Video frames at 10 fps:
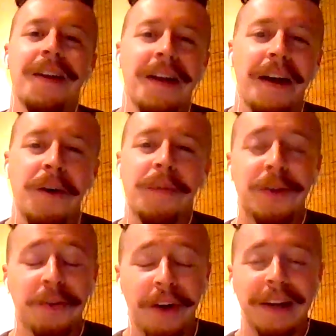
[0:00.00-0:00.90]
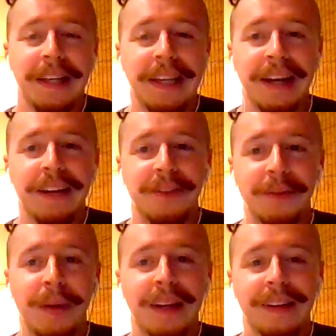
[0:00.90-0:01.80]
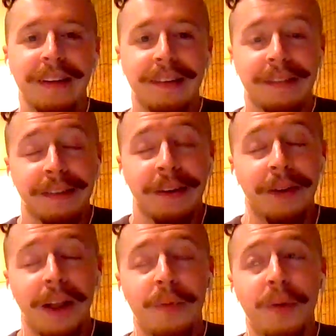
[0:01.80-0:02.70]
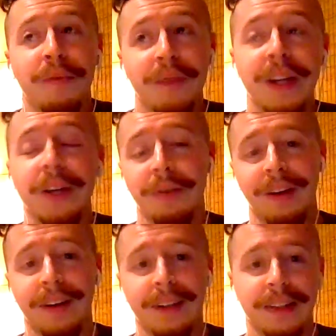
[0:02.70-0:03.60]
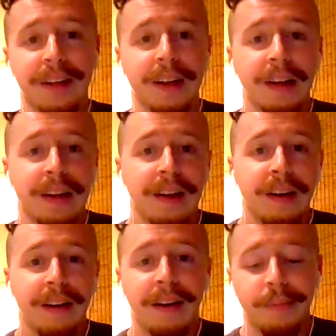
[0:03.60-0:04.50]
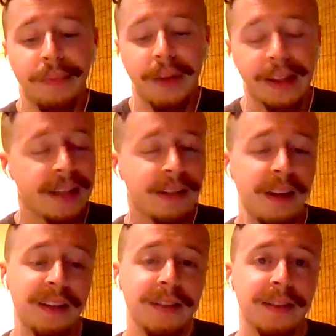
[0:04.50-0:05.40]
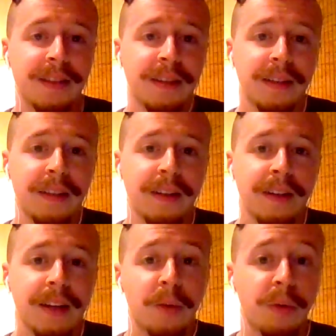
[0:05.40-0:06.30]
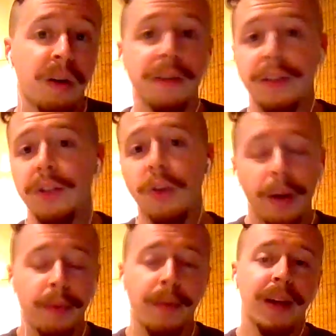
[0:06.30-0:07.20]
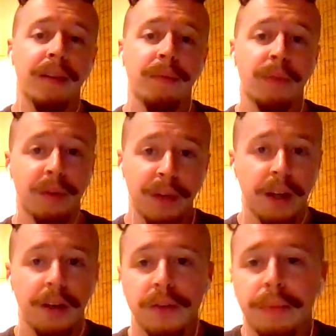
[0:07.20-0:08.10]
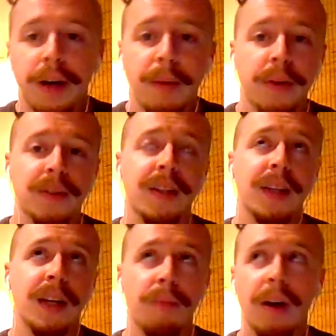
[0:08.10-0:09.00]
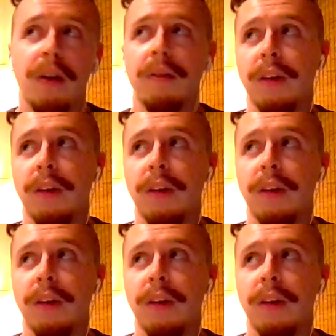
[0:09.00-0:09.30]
I will be trying to get into making, a lot more video content. And that's not just in regards to MMA with videos, but I'm also thinking about,